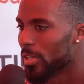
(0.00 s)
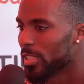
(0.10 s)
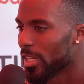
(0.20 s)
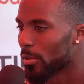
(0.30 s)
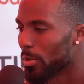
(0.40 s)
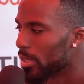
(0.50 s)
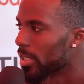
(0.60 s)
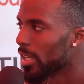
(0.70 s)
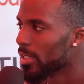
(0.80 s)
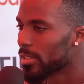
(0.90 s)
know exactly what it
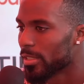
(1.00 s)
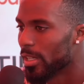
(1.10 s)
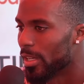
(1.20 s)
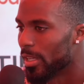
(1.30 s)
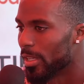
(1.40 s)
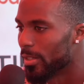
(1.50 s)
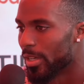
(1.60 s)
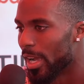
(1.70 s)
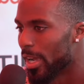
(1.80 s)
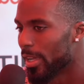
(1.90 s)
takes." Yeah. And
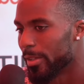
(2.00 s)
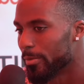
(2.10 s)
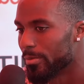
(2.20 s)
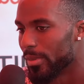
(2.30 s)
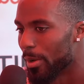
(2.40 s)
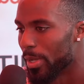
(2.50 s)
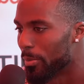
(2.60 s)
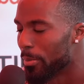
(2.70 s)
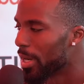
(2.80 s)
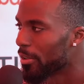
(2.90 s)
I, I mean,
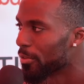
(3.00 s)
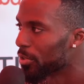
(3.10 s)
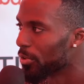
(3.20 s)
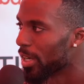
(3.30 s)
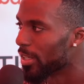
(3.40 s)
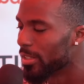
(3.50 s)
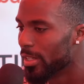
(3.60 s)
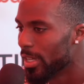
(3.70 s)
my body feels great.